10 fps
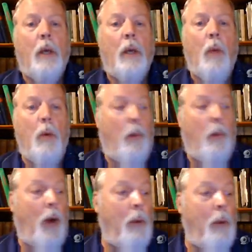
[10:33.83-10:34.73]
We will
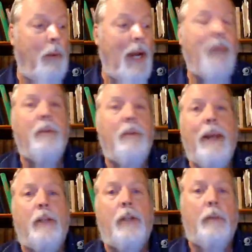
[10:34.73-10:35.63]
probably have to
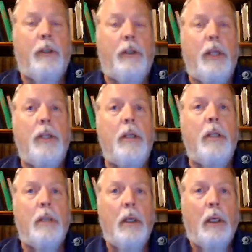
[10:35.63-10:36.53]
make some
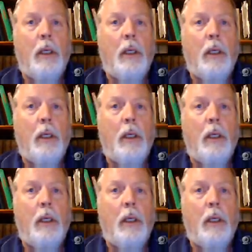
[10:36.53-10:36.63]
decisions